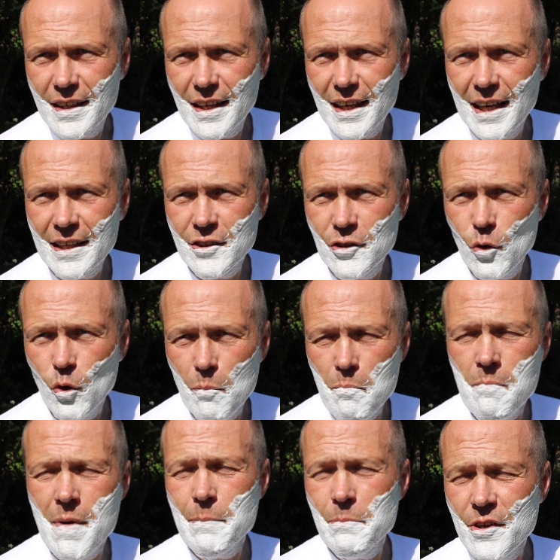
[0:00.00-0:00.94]
and your
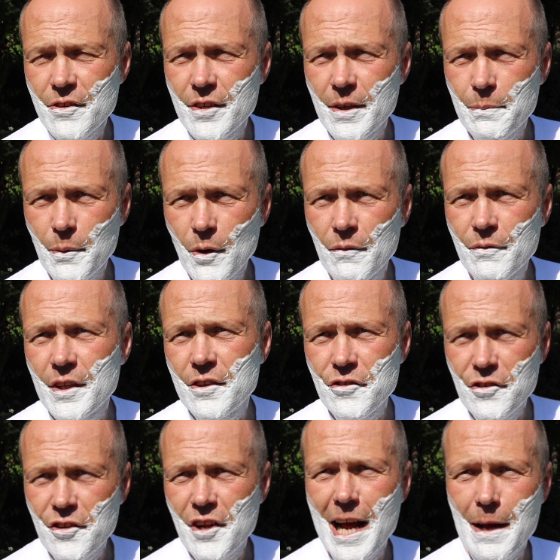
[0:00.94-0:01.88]
membership of the
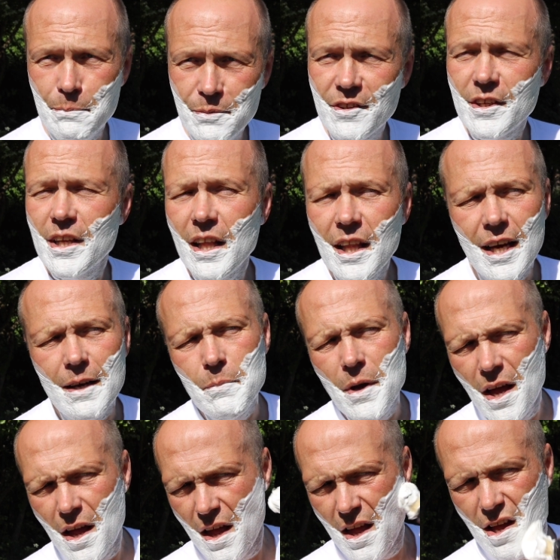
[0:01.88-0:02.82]
Chaps Club